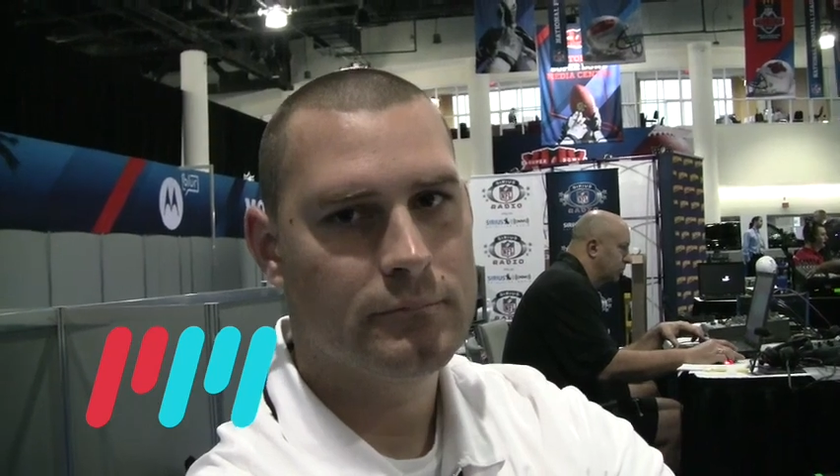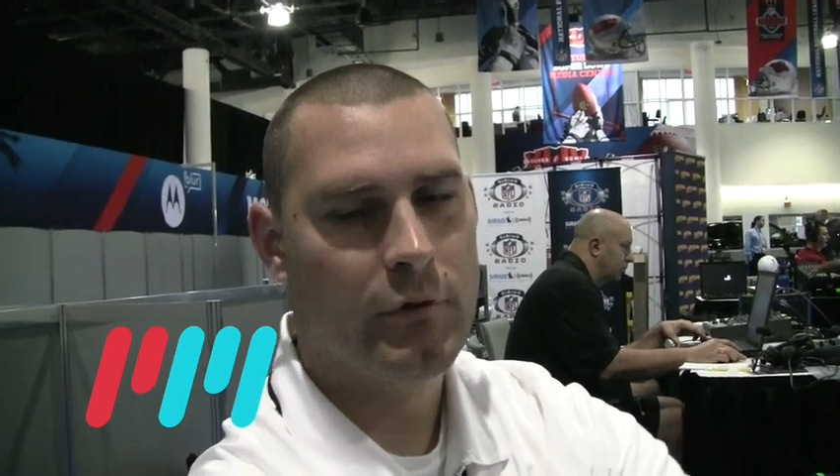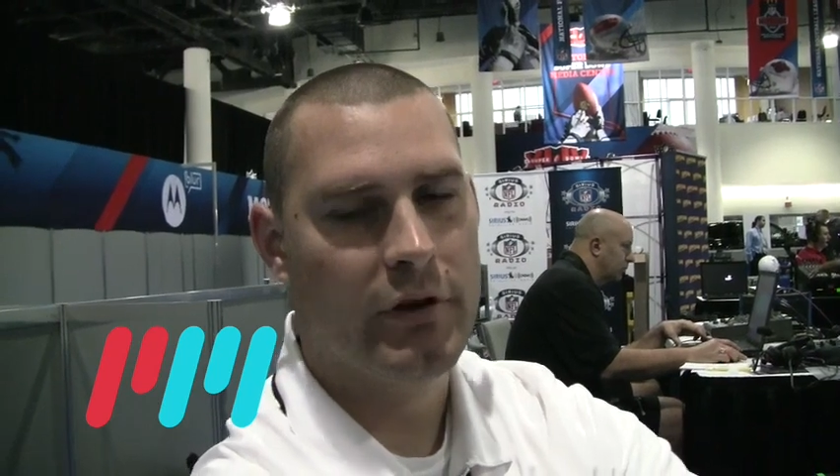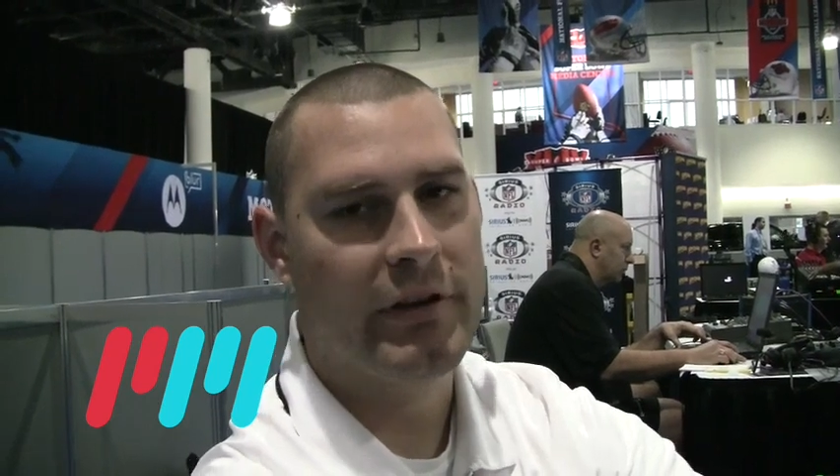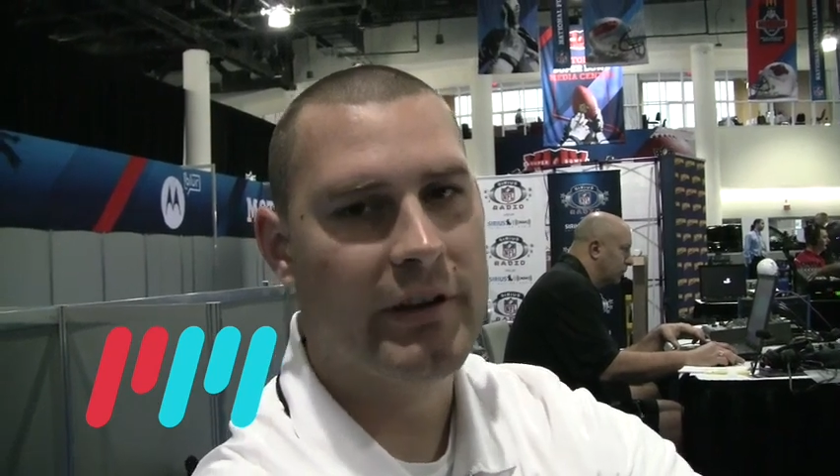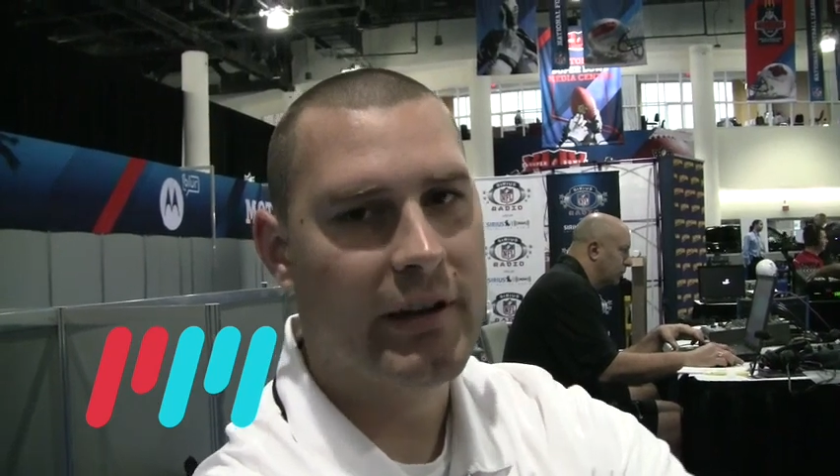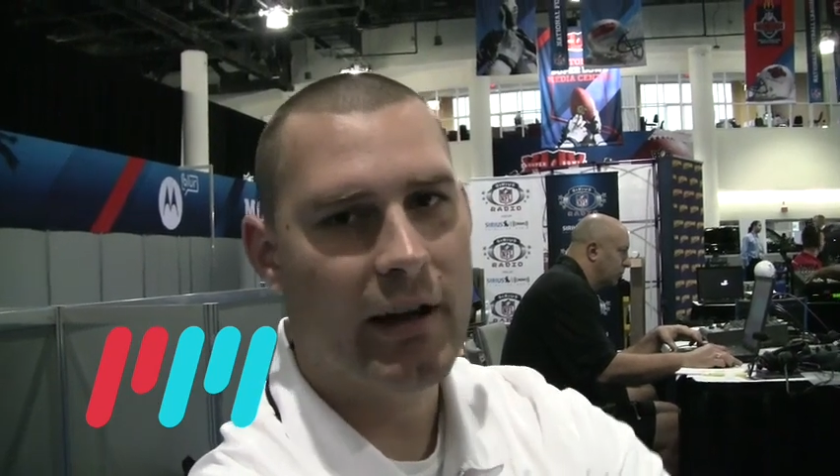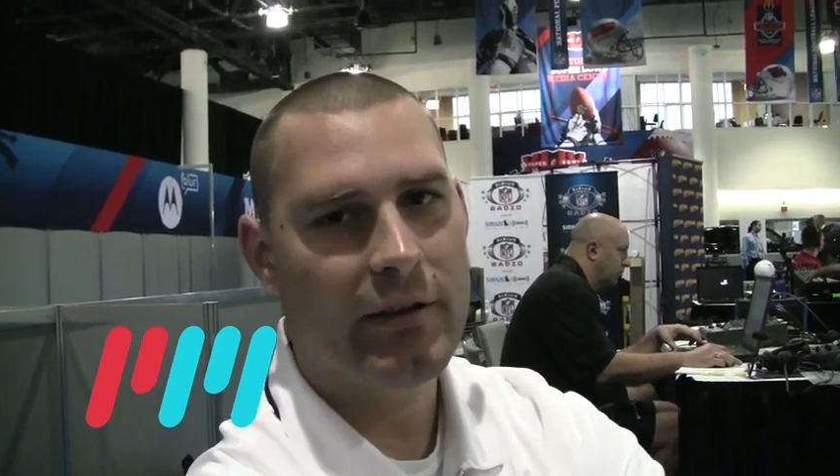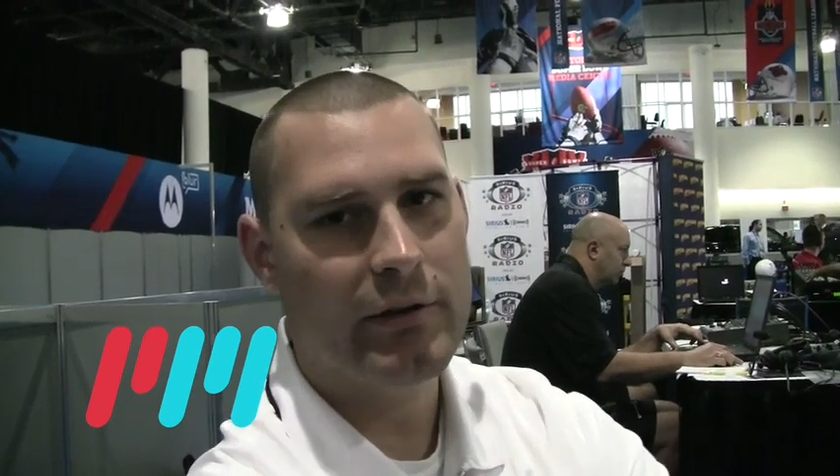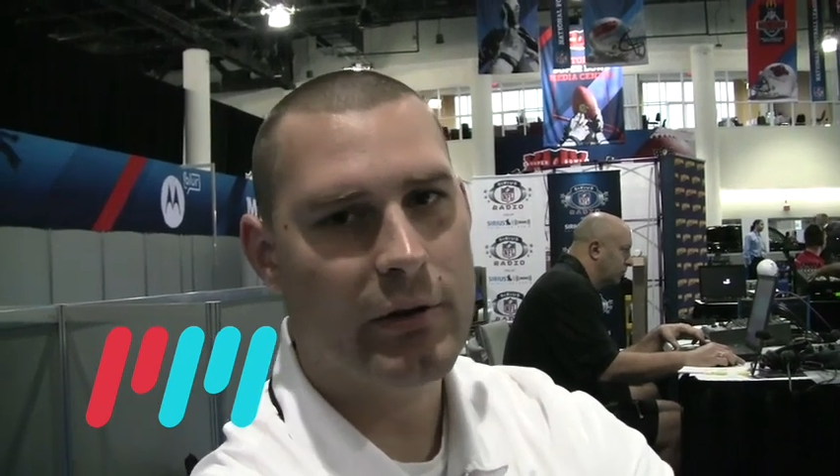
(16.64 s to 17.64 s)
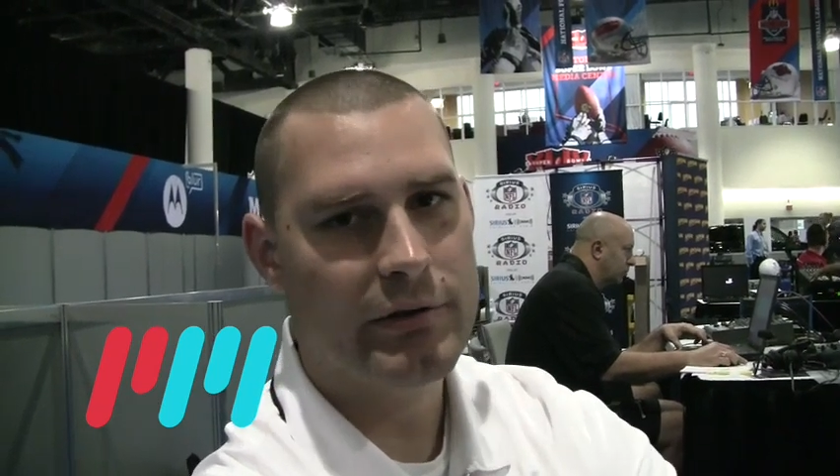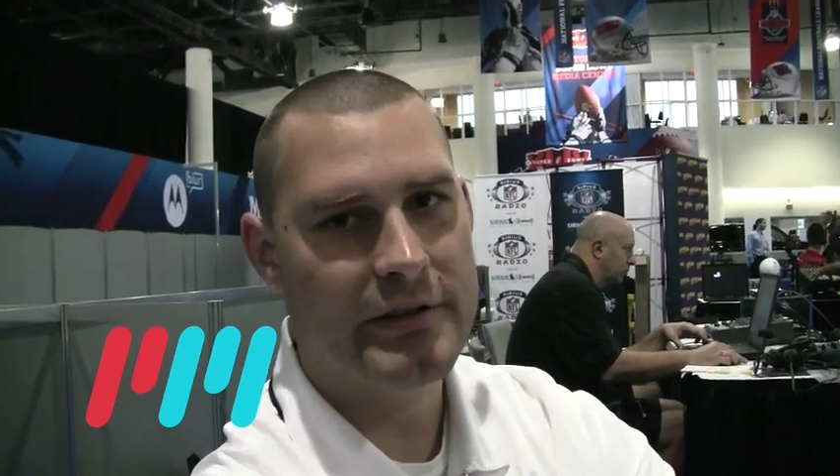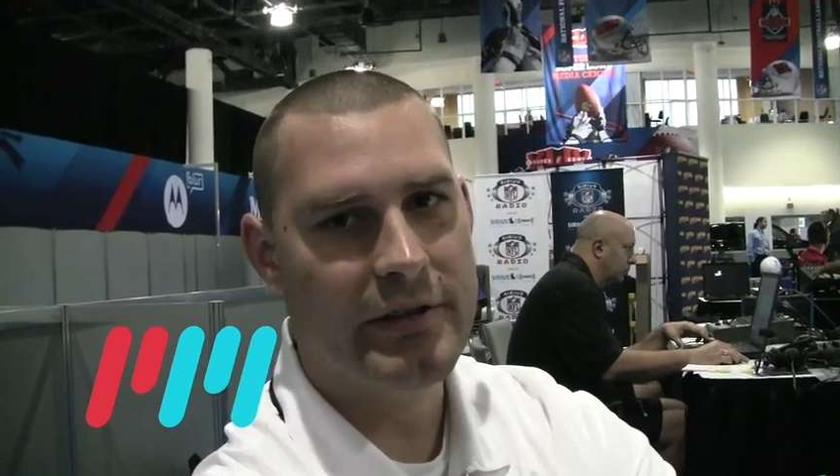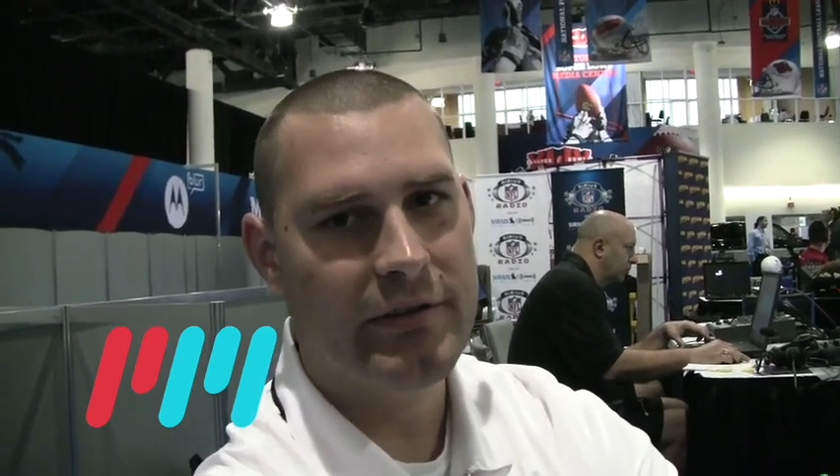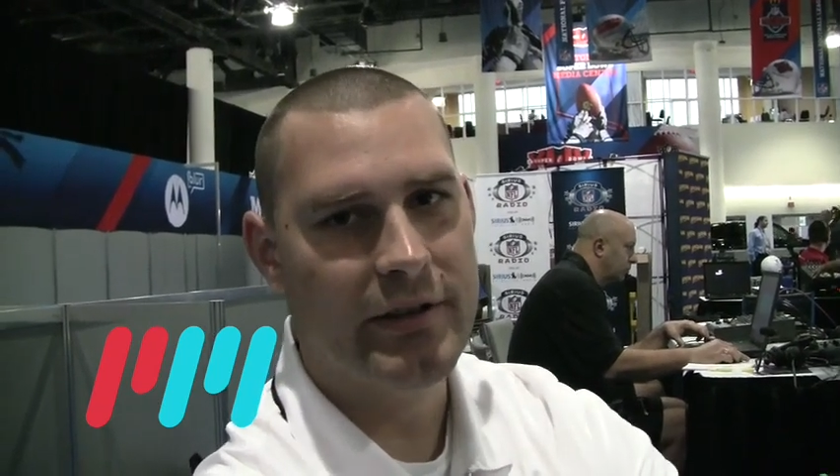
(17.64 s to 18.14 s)
I think the
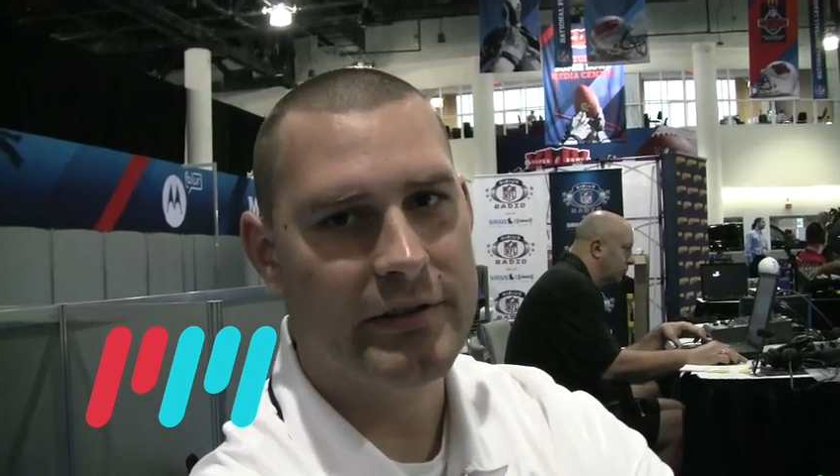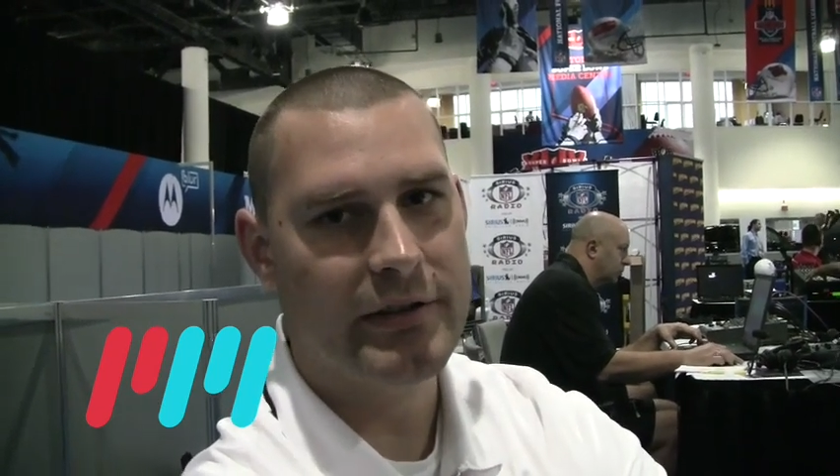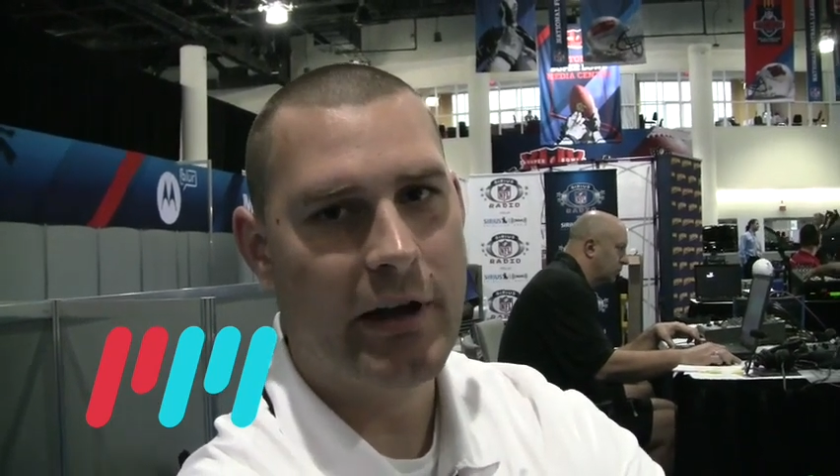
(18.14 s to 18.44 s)
Colts defense,